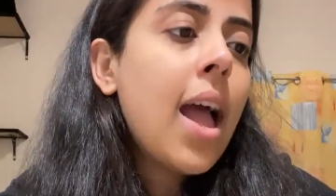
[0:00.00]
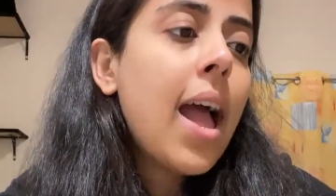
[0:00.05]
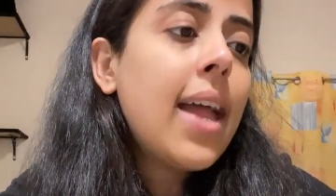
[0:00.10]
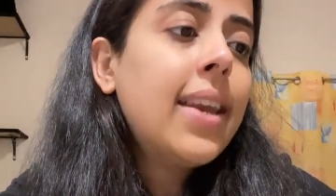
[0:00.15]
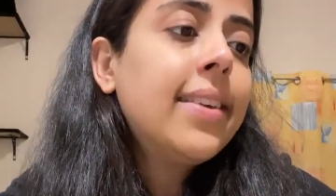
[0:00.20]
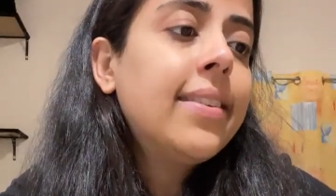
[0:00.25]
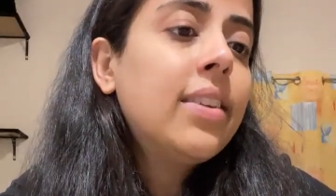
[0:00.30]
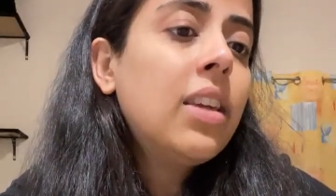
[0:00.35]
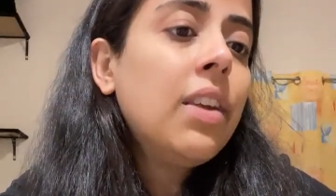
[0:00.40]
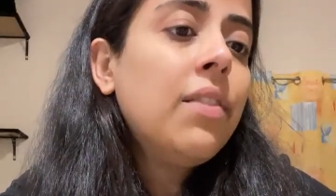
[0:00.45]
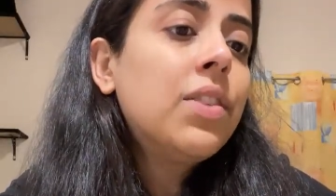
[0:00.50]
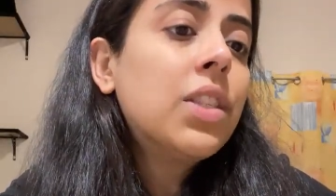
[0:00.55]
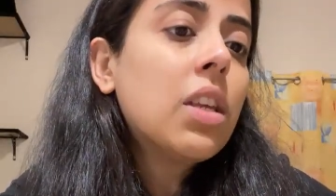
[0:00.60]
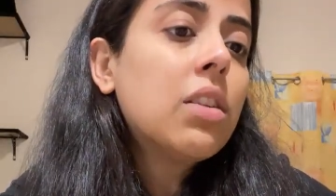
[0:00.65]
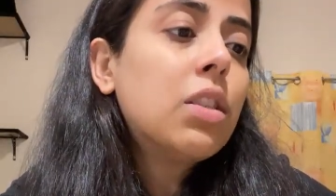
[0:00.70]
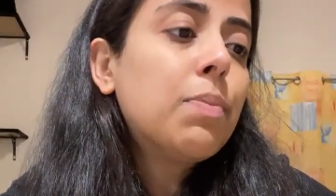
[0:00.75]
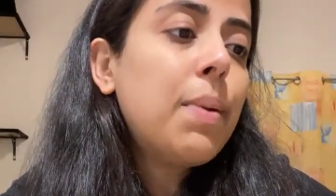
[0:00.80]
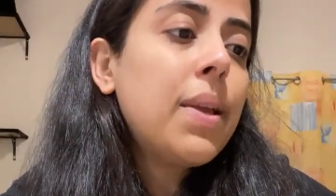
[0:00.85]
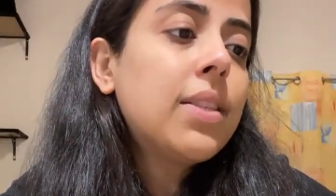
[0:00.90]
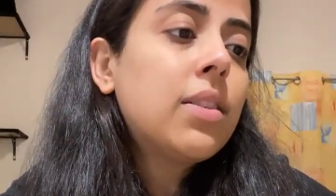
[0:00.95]
And it
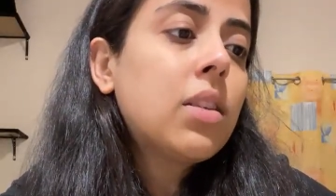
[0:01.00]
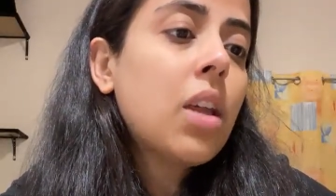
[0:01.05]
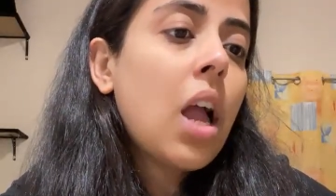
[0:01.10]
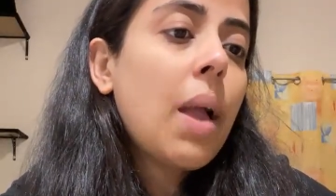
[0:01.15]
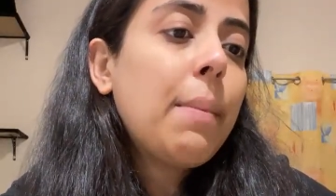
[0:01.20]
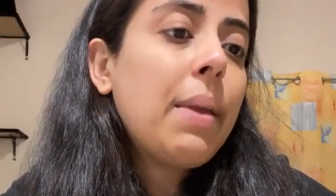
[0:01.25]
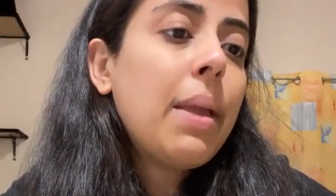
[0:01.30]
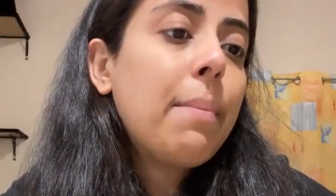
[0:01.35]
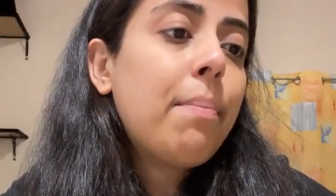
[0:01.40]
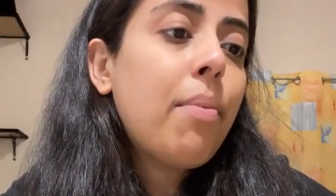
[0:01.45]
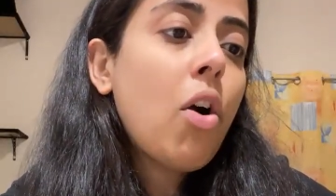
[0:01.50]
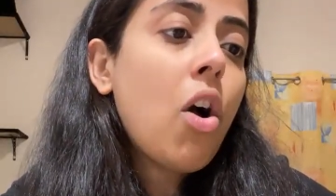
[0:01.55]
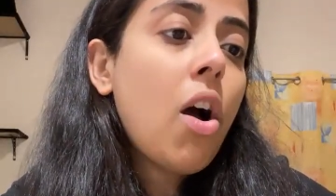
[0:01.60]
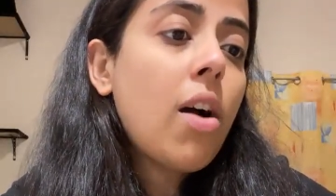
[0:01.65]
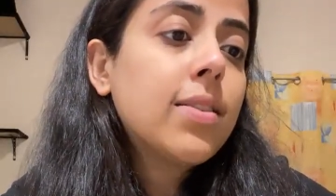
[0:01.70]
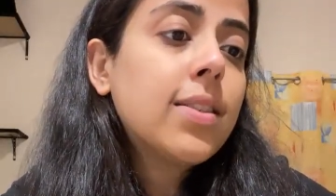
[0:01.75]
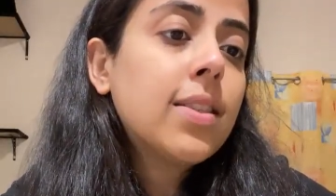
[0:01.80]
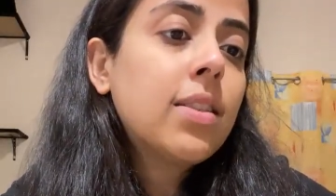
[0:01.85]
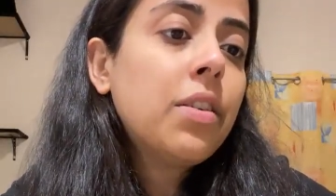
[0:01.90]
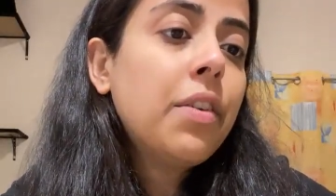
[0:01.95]
gives space-time a
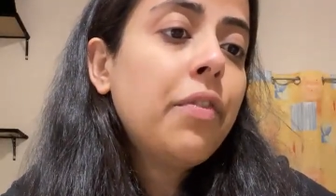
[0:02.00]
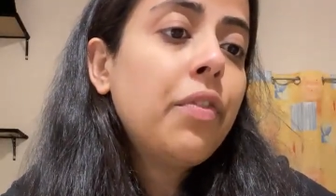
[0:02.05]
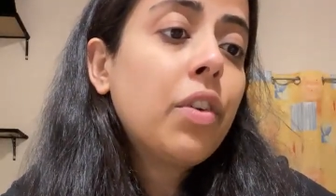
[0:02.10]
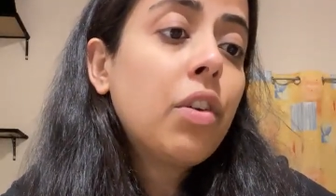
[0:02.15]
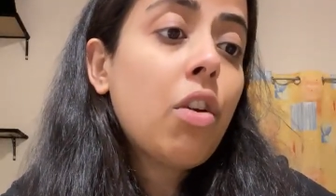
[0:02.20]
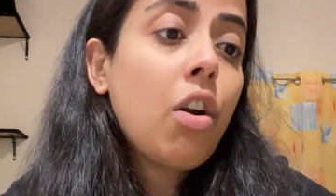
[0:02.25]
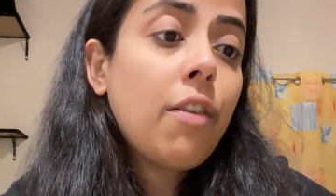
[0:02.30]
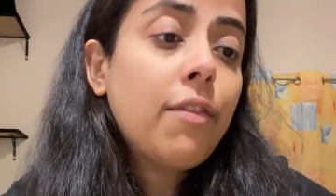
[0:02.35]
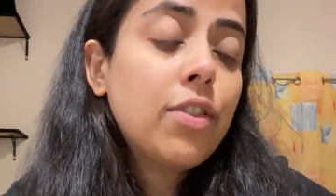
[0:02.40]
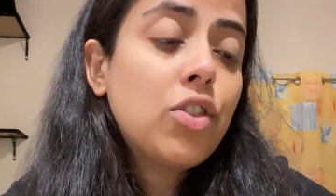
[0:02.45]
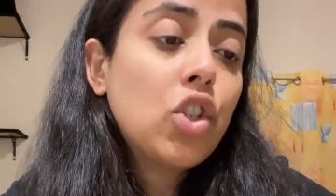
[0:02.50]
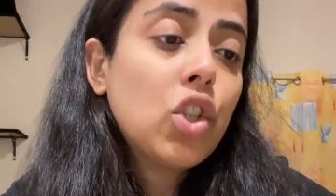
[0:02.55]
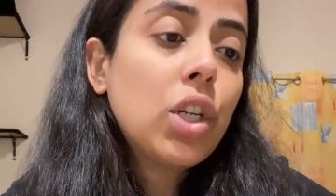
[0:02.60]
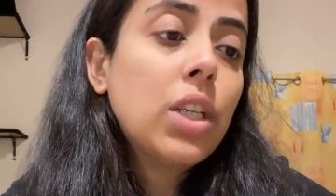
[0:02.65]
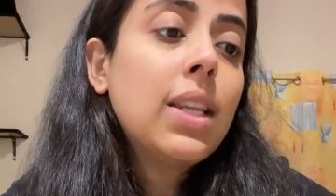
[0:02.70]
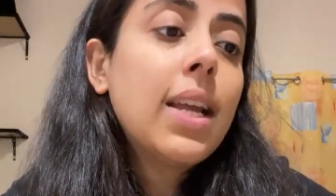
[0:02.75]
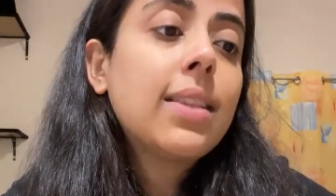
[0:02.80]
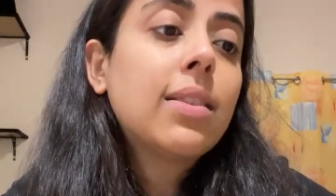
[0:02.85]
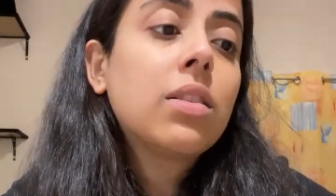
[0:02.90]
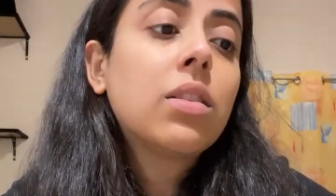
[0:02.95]
positive
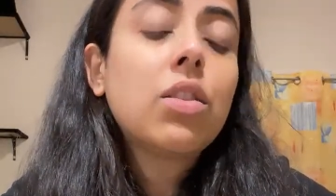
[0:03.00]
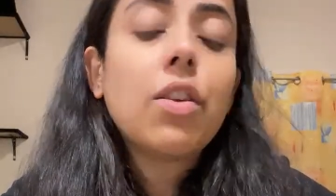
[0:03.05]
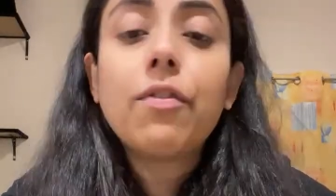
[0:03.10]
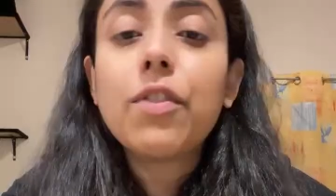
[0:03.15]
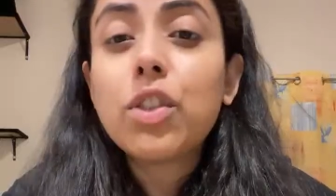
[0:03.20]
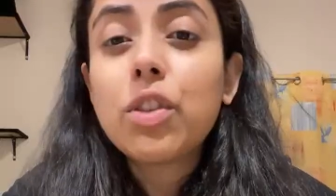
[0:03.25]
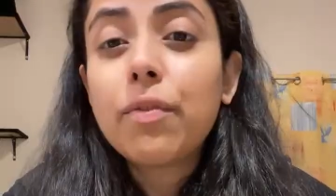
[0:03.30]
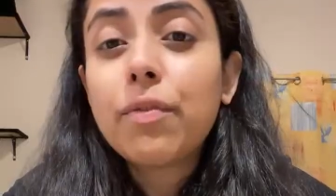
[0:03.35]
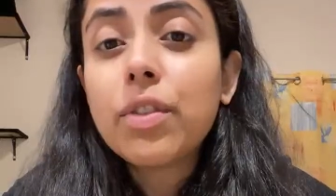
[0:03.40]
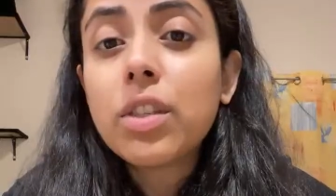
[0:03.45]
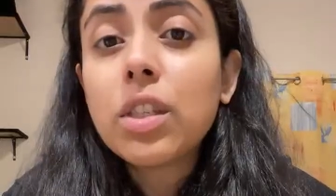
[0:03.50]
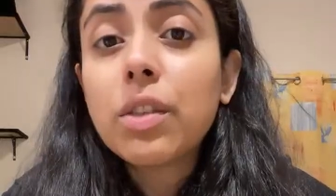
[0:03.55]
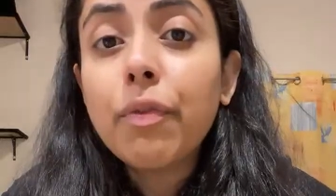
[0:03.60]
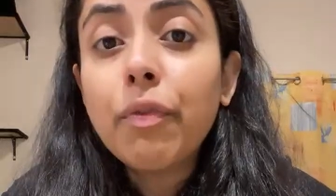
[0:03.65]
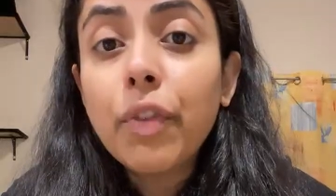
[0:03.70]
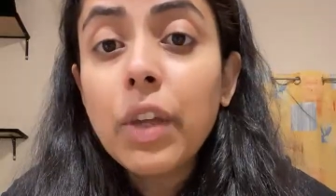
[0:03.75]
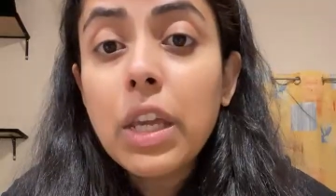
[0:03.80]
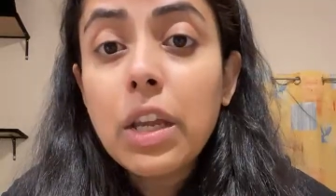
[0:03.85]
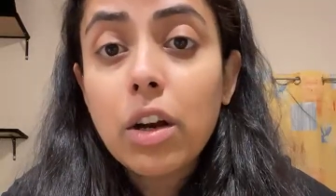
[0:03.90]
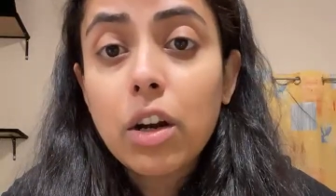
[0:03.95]
curvature like the surface of a
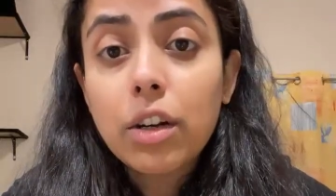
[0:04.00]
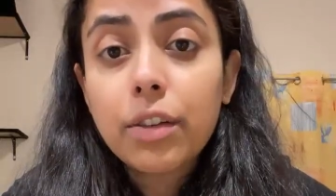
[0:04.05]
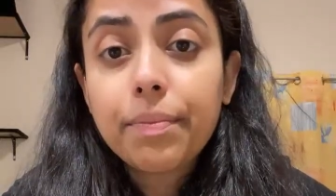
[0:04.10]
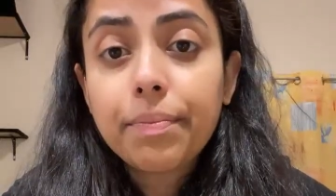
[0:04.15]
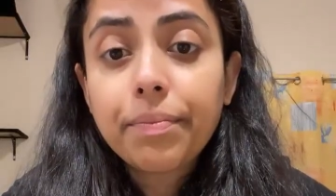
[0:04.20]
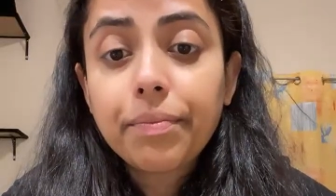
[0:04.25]
sphere.